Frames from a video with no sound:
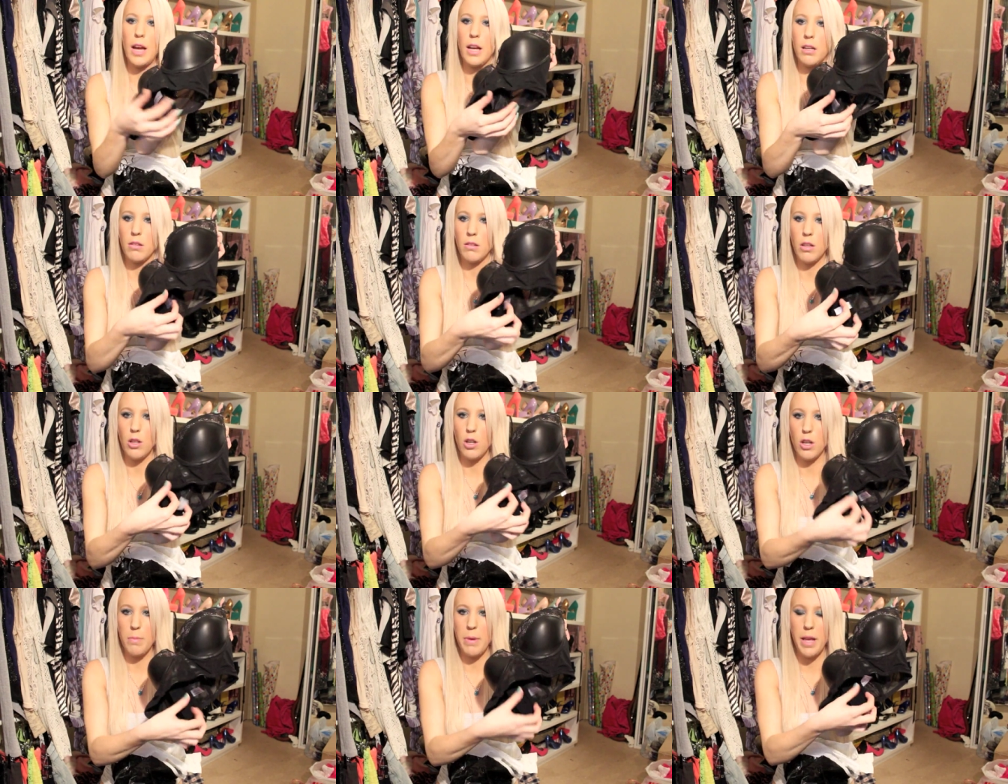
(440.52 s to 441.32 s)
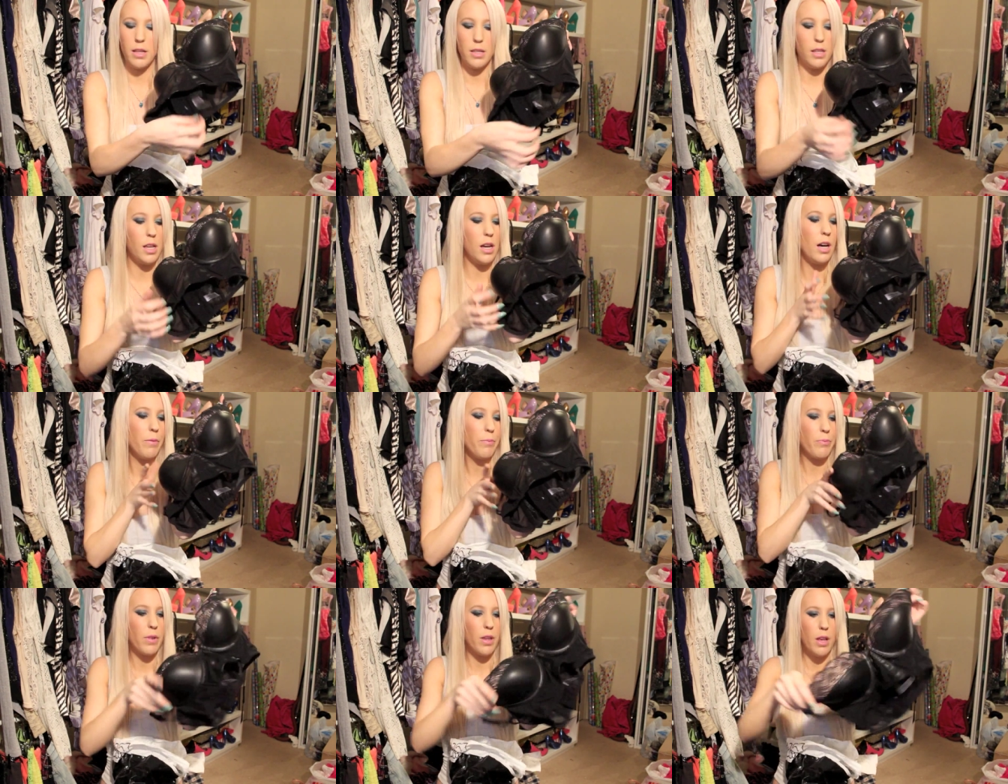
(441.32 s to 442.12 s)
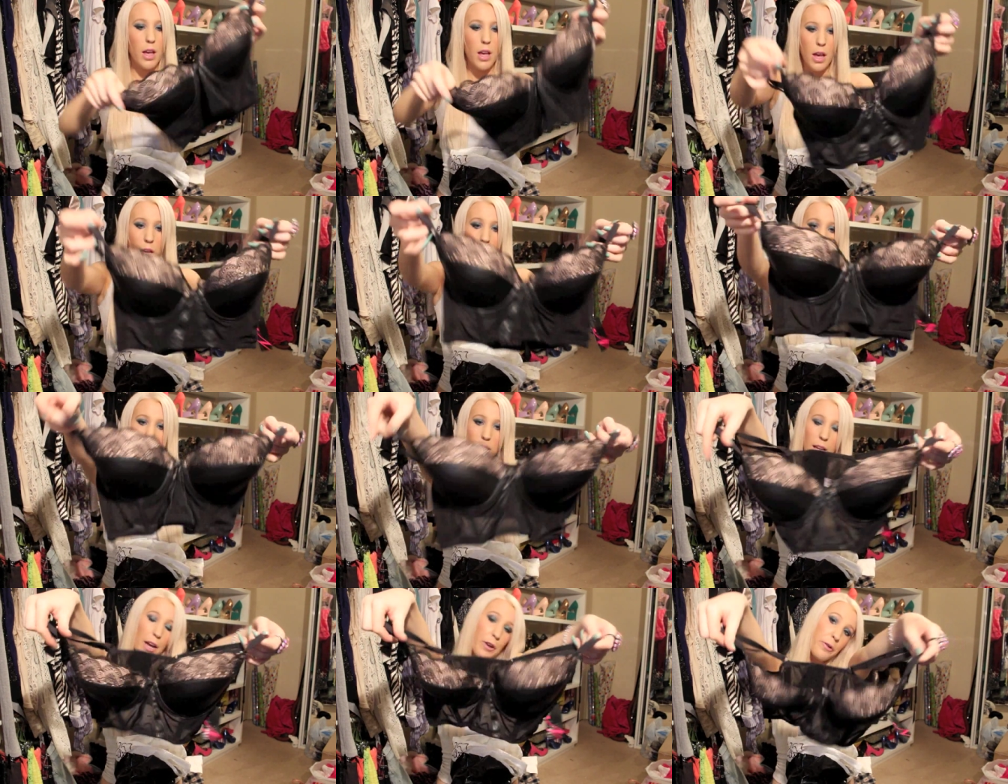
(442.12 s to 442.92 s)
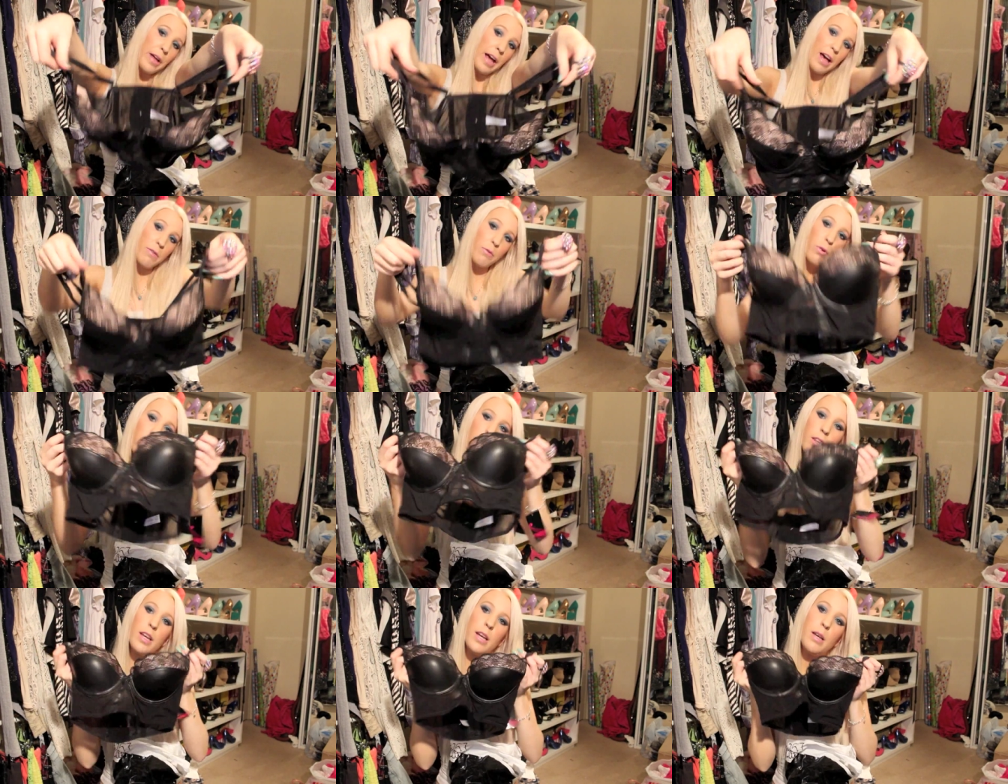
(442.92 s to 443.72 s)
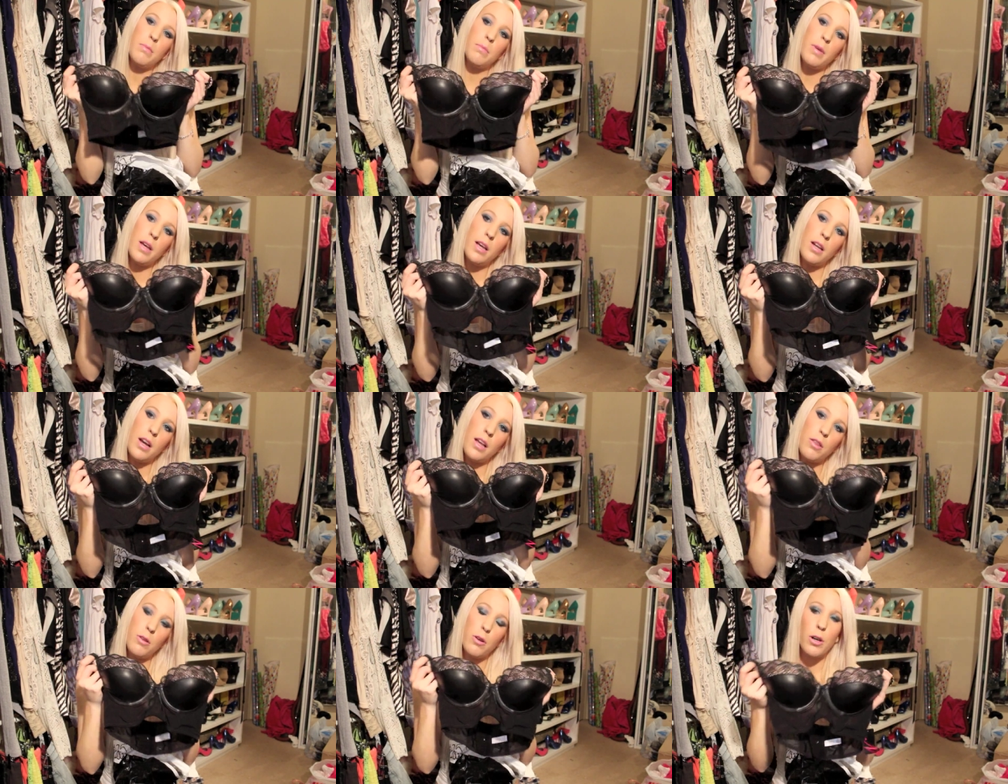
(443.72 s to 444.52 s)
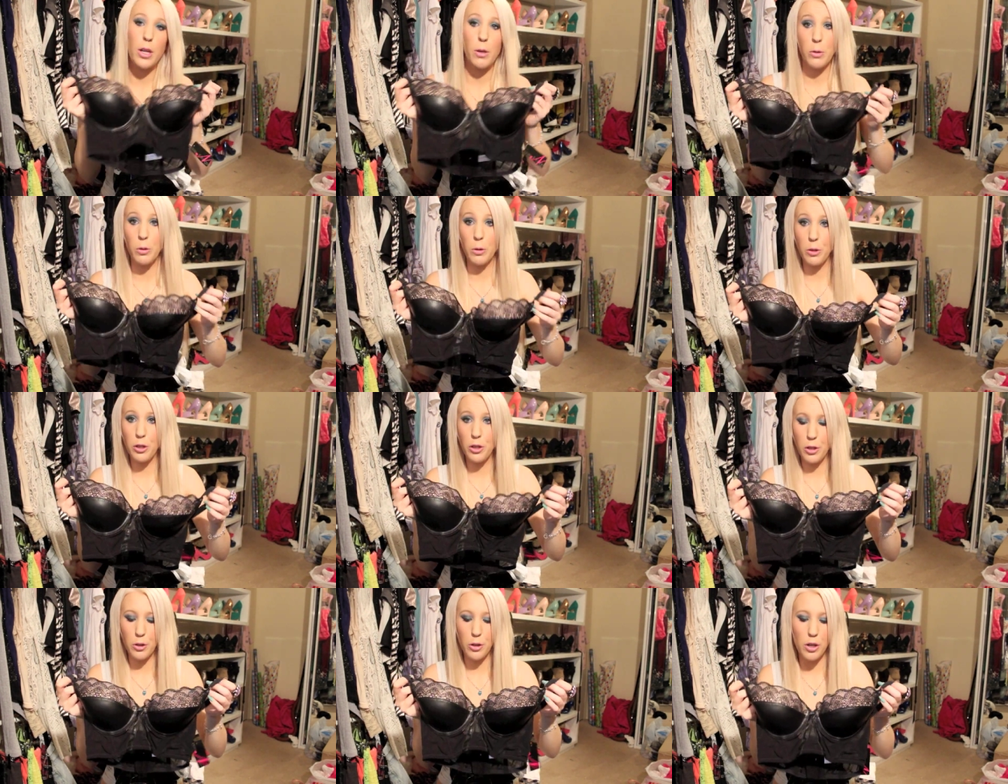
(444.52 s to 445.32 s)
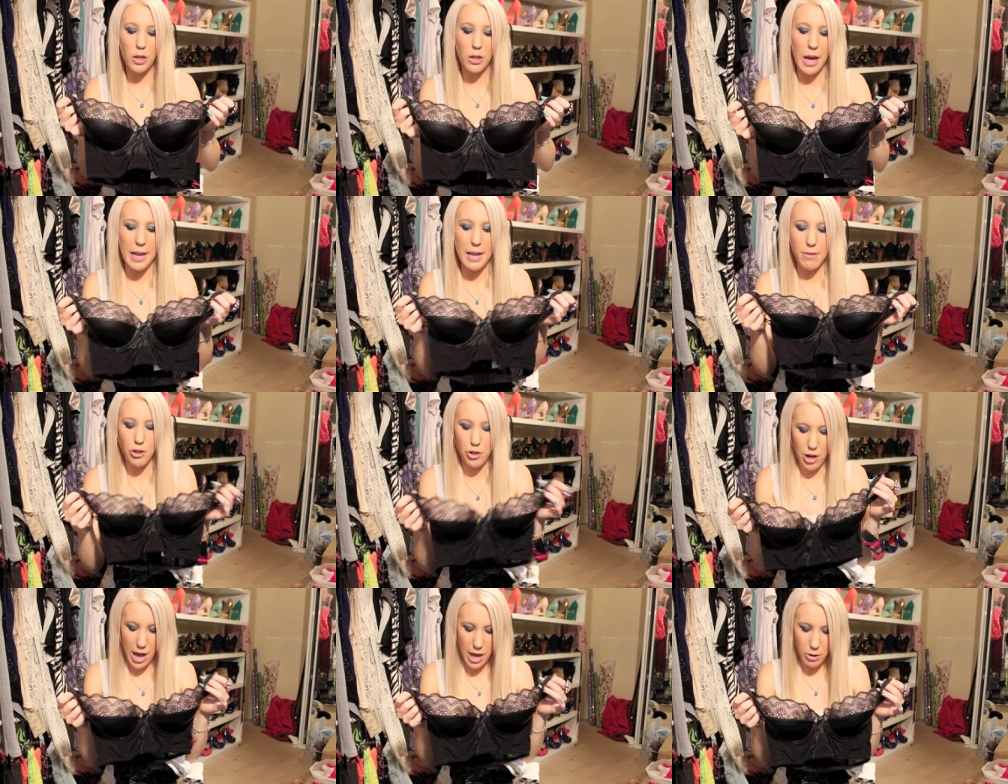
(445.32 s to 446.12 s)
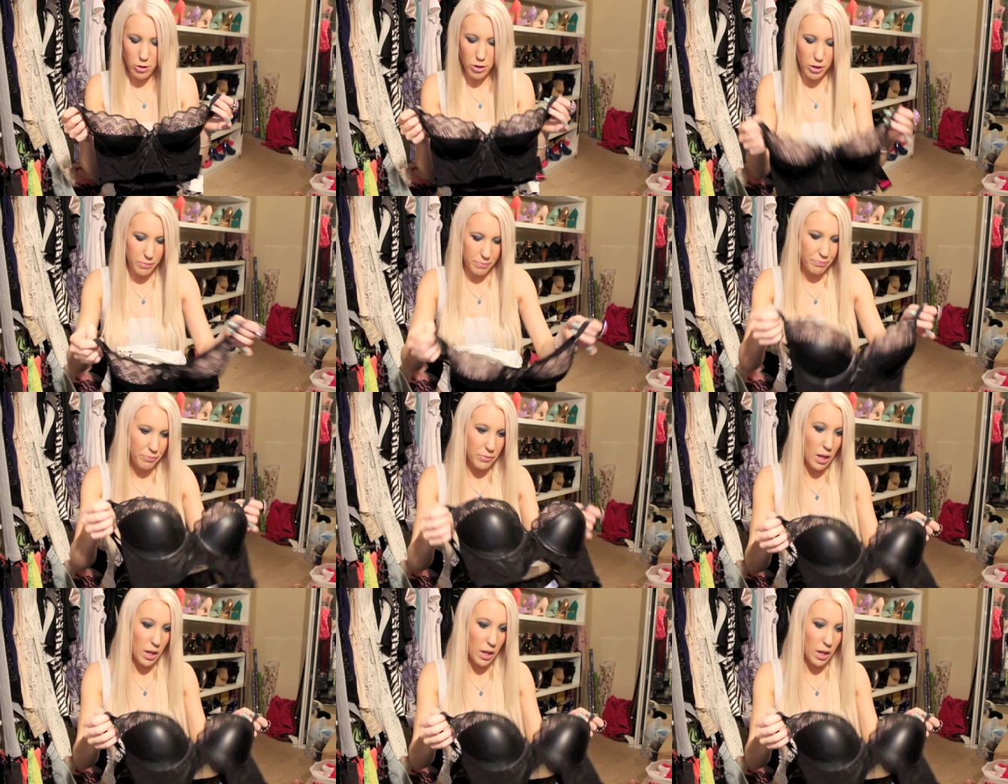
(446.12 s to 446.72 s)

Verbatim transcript: like the longer piece here. And I was like, I don't have one of them. And I thought it would look cute on. I never tried it on.